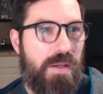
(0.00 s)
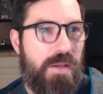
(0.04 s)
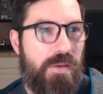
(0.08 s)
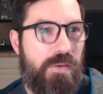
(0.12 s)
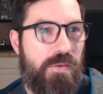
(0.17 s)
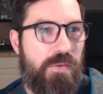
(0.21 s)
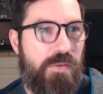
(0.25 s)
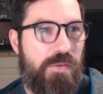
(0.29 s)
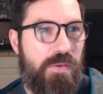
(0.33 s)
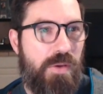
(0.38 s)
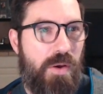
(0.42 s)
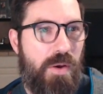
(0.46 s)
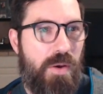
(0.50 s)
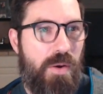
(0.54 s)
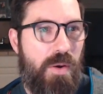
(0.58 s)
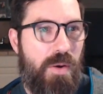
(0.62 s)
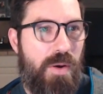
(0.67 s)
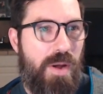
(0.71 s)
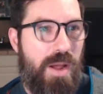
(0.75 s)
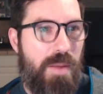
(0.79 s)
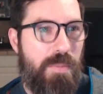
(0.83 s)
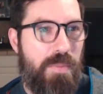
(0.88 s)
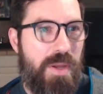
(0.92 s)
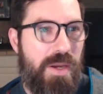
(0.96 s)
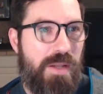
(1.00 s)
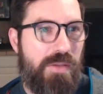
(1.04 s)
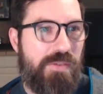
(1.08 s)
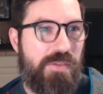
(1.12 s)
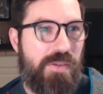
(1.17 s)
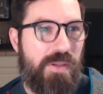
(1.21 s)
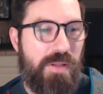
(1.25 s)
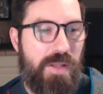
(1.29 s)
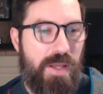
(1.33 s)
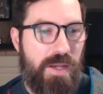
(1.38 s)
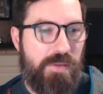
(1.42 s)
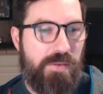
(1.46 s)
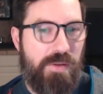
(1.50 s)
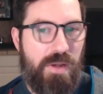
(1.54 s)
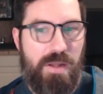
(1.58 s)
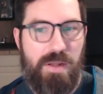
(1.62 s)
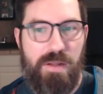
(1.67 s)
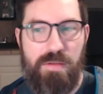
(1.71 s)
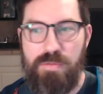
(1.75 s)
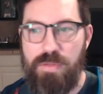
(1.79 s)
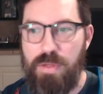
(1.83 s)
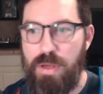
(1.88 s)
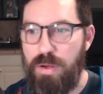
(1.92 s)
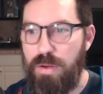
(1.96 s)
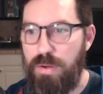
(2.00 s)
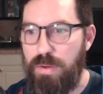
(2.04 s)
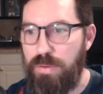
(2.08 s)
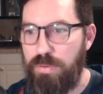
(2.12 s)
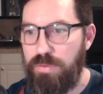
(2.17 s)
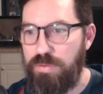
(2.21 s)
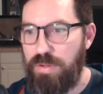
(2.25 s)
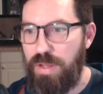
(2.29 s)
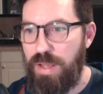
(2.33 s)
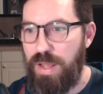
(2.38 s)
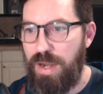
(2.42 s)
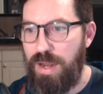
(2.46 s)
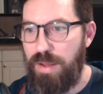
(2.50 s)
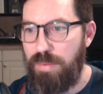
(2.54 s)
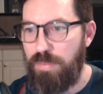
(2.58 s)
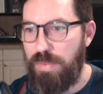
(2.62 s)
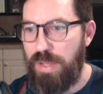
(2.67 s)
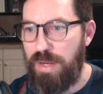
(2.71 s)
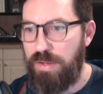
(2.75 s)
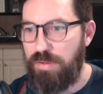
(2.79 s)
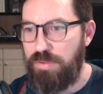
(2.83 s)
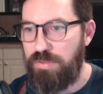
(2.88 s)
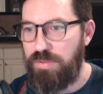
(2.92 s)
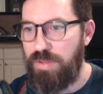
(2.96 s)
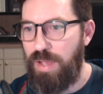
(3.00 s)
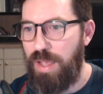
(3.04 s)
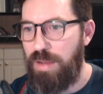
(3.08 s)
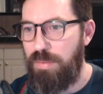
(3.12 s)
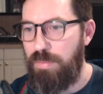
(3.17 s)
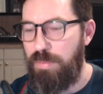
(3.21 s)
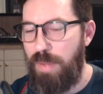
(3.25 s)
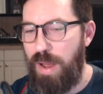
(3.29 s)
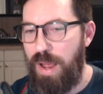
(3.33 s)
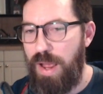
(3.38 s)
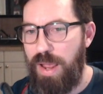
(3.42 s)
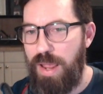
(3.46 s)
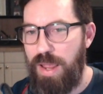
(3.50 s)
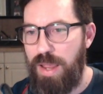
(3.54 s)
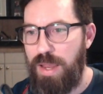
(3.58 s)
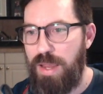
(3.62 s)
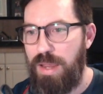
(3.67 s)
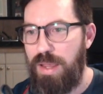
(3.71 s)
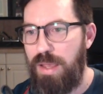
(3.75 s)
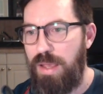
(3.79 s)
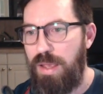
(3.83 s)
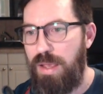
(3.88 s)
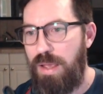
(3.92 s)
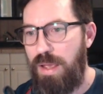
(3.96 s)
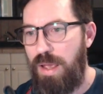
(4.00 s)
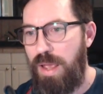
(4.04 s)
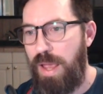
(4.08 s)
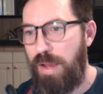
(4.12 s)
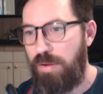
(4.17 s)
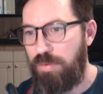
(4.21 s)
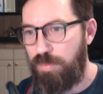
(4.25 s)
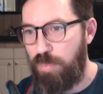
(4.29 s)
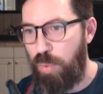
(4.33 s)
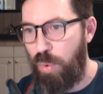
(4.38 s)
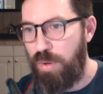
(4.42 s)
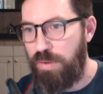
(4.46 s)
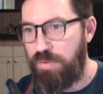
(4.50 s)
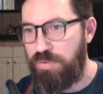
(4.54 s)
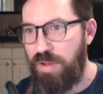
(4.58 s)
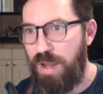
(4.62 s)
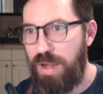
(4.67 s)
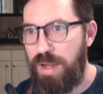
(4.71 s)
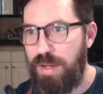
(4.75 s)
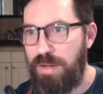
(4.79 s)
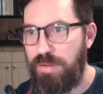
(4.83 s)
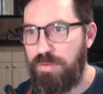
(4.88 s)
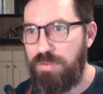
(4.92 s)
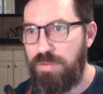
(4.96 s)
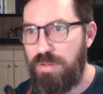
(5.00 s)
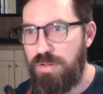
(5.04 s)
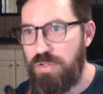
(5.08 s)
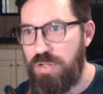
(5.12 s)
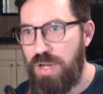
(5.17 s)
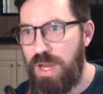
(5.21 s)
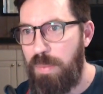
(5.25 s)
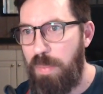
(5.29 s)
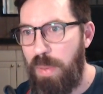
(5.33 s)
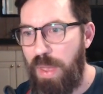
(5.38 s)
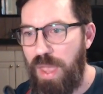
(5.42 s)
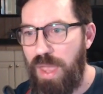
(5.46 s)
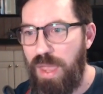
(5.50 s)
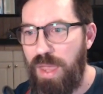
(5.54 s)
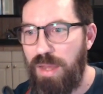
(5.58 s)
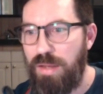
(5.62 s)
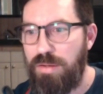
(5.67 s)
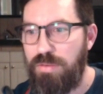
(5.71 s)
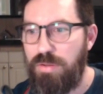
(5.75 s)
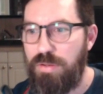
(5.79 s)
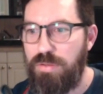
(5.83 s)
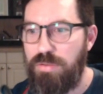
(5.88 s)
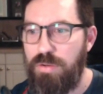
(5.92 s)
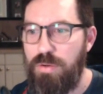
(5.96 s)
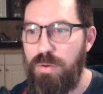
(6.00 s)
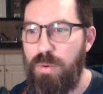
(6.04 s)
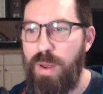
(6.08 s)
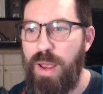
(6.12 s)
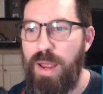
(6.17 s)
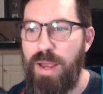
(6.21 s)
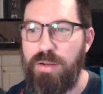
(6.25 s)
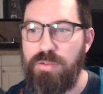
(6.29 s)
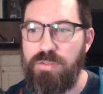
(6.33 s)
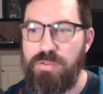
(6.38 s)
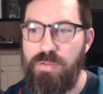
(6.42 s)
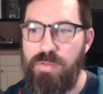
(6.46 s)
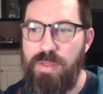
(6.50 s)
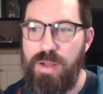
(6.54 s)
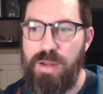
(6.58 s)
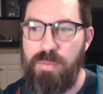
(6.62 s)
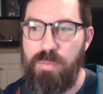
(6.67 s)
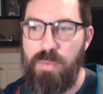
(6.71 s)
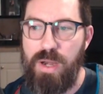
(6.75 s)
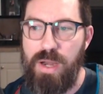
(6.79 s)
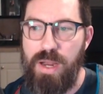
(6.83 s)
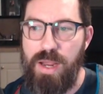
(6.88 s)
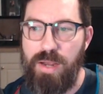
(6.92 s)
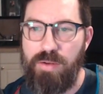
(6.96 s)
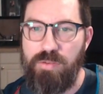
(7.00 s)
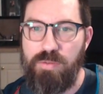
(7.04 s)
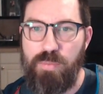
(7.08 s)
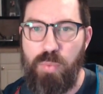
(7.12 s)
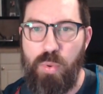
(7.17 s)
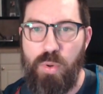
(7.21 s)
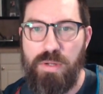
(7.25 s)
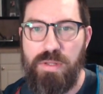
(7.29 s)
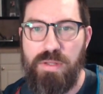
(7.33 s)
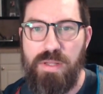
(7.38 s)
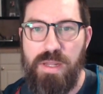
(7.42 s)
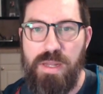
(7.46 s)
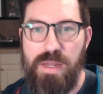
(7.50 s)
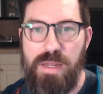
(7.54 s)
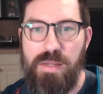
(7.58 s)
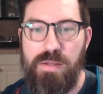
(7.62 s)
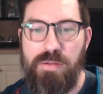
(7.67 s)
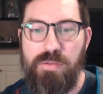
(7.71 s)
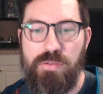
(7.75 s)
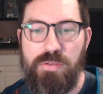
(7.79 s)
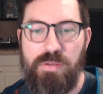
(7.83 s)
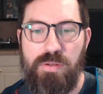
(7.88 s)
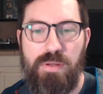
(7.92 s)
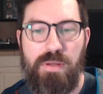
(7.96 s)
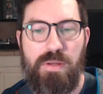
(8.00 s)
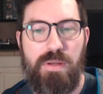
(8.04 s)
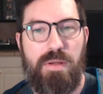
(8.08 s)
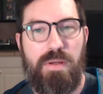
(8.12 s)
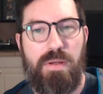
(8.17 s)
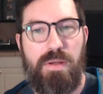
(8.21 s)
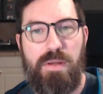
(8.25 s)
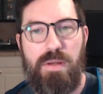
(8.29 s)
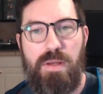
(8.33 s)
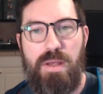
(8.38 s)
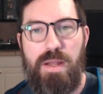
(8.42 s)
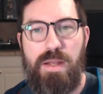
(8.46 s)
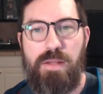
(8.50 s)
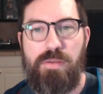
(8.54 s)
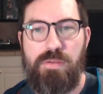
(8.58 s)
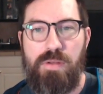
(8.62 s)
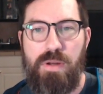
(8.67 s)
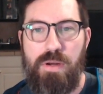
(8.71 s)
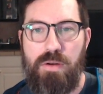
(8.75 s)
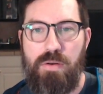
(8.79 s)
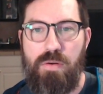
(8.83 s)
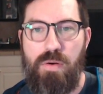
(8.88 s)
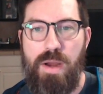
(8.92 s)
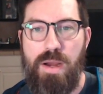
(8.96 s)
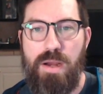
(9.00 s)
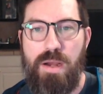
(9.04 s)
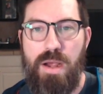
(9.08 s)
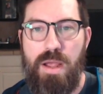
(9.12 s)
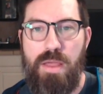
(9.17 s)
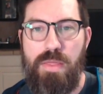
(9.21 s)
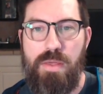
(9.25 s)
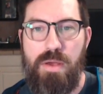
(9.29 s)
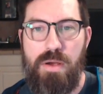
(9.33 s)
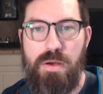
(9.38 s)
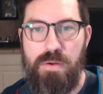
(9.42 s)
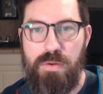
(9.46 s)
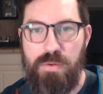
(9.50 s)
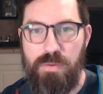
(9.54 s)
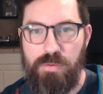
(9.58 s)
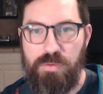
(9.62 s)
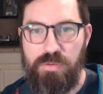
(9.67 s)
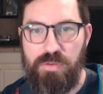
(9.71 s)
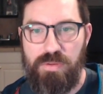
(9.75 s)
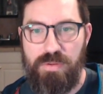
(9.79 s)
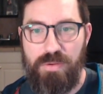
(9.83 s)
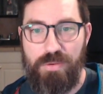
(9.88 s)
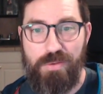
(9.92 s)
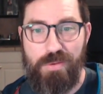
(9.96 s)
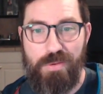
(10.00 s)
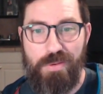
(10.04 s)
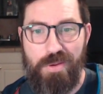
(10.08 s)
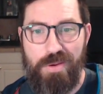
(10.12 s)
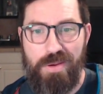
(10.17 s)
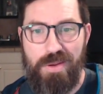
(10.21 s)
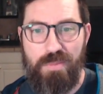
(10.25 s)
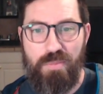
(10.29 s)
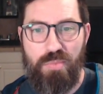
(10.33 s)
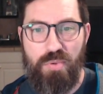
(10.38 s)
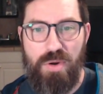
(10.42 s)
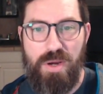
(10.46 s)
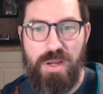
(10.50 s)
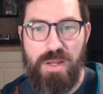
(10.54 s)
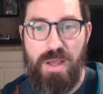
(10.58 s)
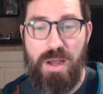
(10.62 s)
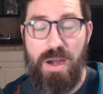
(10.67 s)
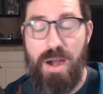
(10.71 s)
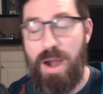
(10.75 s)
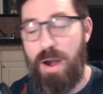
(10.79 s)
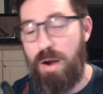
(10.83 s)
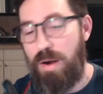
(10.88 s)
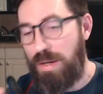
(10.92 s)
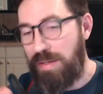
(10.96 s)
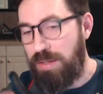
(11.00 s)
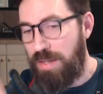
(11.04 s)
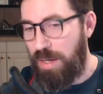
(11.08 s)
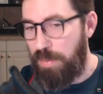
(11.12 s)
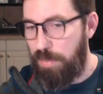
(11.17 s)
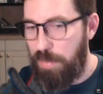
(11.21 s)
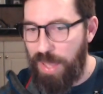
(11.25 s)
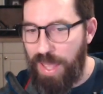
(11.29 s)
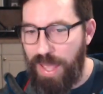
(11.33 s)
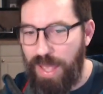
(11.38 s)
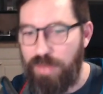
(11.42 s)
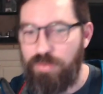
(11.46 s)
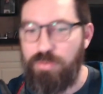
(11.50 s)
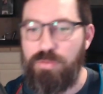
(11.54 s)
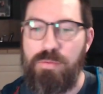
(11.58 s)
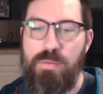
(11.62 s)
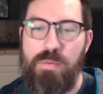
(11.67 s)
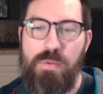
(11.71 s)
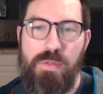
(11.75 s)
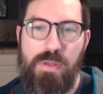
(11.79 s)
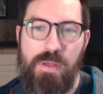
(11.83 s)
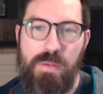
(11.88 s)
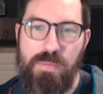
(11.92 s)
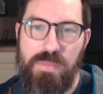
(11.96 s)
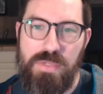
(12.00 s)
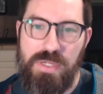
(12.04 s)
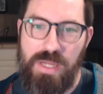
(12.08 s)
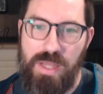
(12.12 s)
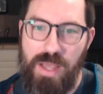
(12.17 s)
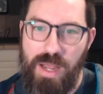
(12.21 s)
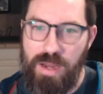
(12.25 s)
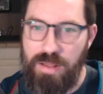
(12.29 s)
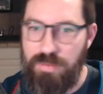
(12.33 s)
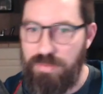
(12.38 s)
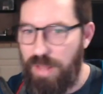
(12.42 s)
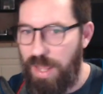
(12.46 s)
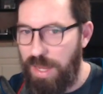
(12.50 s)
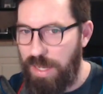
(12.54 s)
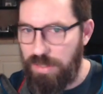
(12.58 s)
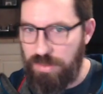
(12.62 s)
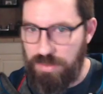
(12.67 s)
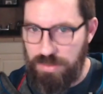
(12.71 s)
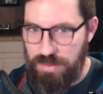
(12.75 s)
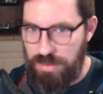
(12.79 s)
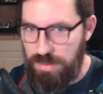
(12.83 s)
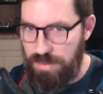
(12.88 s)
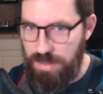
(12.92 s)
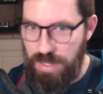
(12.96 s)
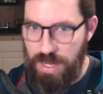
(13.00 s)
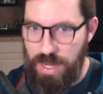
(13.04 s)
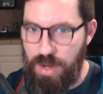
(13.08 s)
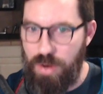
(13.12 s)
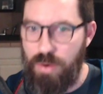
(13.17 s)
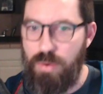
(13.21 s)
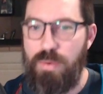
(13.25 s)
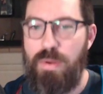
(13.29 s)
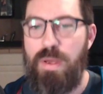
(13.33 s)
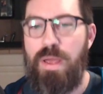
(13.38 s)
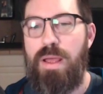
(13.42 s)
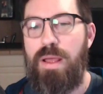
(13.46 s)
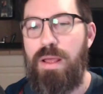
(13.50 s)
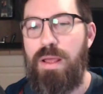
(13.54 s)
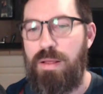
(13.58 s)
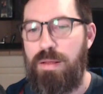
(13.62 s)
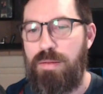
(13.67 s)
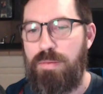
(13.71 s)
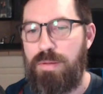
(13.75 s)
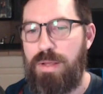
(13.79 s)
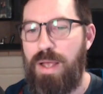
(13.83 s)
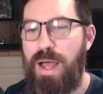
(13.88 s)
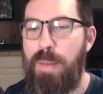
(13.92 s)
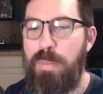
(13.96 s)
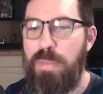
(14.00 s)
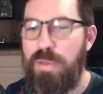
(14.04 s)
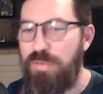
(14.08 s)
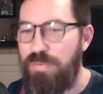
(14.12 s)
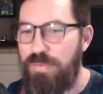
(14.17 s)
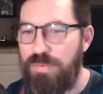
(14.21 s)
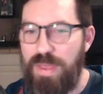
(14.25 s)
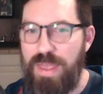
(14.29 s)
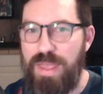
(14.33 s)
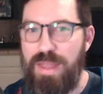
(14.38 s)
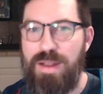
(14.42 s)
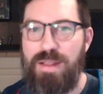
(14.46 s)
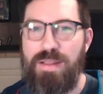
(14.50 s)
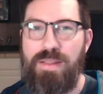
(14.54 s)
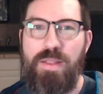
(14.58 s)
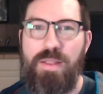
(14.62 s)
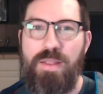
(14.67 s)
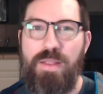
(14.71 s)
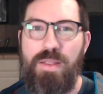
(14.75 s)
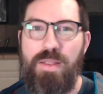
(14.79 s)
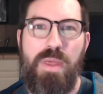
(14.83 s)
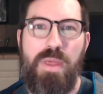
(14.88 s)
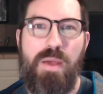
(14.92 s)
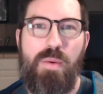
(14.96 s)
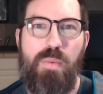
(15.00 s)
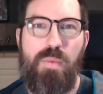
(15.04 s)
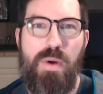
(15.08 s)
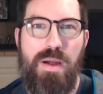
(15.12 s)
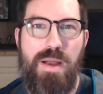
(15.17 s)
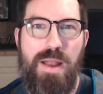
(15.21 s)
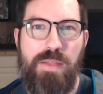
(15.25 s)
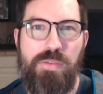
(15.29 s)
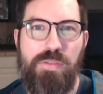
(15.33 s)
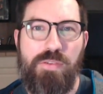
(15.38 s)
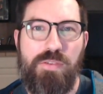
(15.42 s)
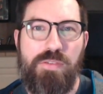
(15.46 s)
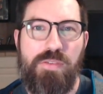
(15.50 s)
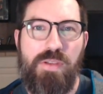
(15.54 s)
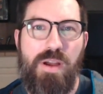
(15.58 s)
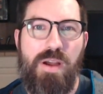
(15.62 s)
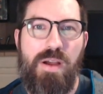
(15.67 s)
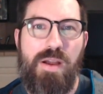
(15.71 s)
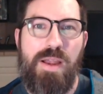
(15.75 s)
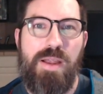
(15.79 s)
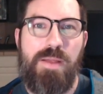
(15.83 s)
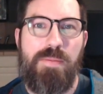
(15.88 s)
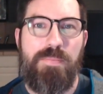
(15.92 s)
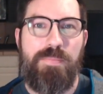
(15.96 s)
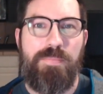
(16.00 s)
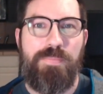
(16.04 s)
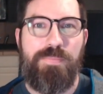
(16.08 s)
So I'm going to select all of those and I'm going to set my export settings to JPEG, to 2X, and then I'm going to export these. It's going to crank on those. Those are looking pretty good. I already did a pass through them to kind of like, you know, copy fit a little bit where necessary.